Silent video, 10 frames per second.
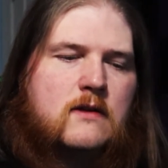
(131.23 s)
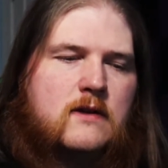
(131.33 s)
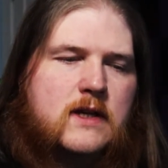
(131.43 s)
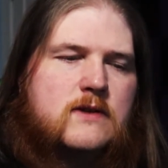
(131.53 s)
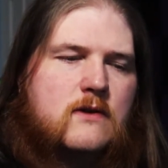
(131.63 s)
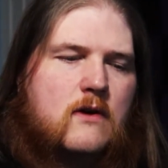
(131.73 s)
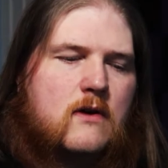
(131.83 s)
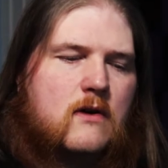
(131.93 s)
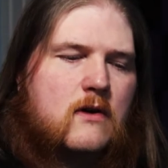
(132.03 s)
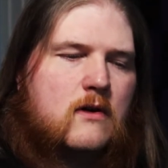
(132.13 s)
These
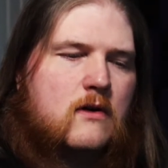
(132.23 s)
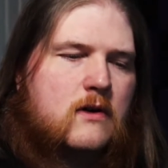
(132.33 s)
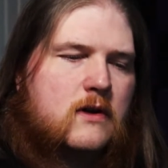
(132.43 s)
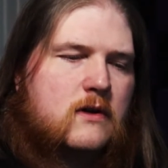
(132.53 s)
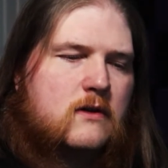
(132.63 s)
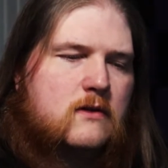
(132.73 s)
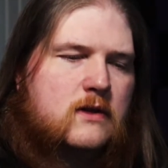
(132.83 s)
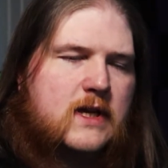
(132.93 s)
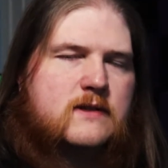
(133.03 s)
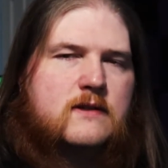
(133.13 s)
are
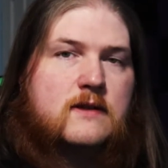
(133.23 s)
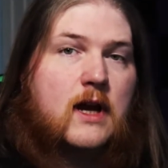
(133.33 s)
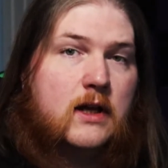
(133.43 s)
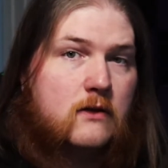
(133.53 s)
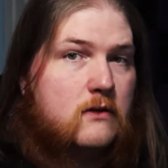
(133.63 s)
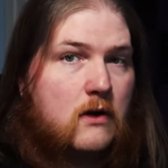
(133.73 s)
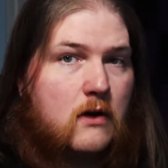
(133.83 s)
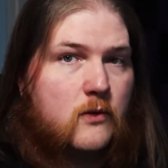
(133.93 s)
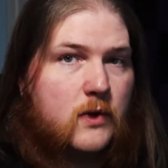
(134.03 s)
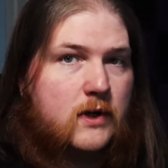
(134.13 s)
lessons I learned the
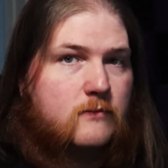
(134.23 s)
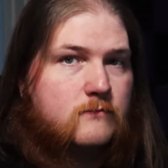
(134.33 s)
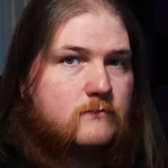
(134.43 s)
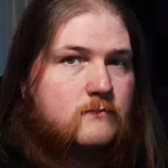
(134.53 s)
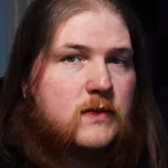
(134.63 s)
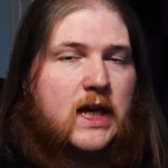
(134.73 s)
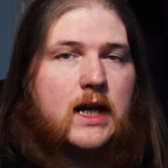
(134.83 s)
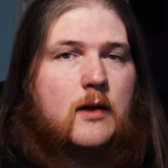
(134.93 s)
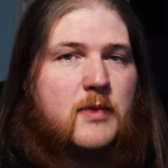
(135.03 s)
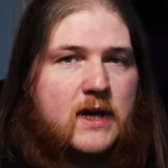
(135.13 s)
hard way,
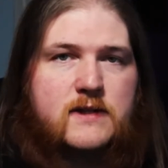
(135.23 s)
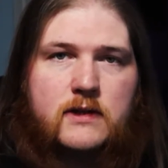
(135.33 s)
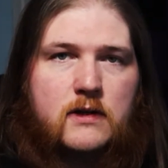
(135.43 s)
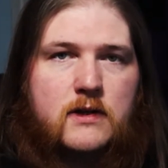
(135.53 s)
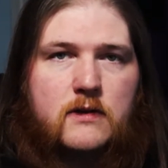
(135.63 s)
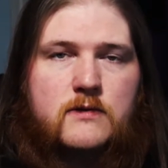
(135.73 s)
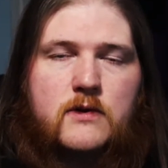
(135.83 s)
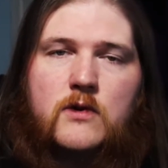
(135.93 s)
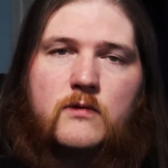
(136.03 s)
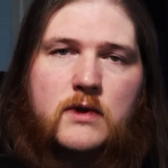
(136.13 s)
and I'm passing it on to you, so
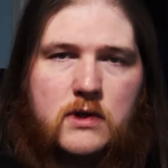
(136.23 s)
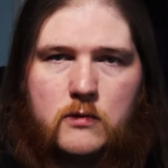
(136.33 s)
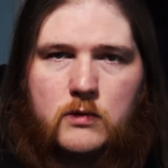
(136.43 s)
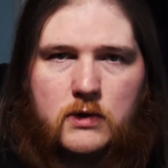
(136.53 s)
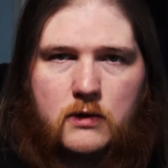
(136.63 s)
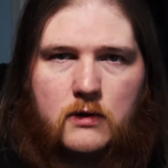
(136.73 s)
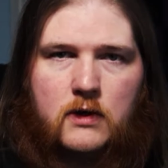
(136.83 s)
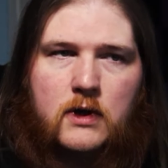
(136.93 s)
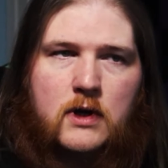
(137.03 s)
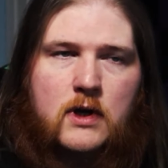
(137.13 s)
hopefully you will learn
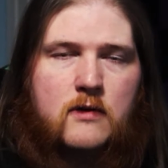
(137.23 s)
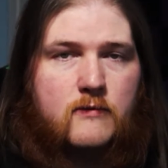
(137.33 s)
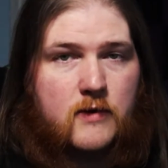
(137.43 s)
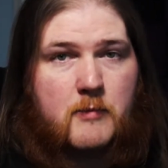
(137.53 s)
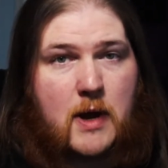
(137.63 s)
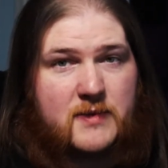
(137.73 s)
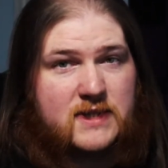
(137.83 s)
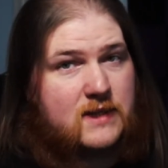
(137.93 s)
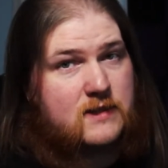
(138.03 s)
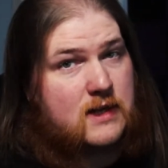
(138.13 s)
from my
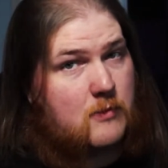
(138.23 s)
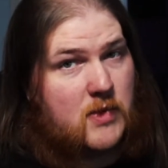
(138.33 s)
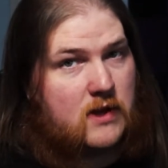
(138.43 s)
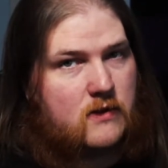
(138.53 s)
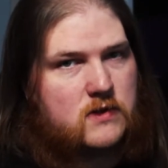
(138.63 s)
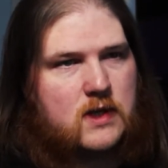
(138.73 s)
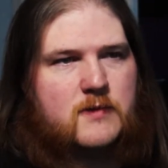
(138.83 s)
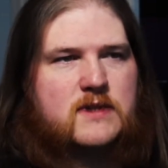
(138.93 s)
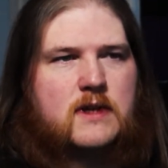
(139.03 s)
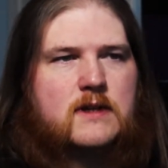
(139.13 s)
mistakes and not make those same
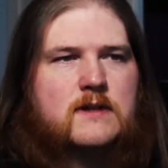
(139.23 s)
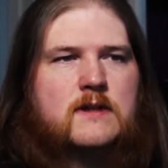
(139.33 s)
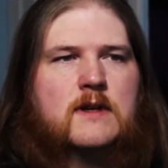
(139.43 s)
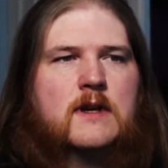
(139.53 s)
mistakes.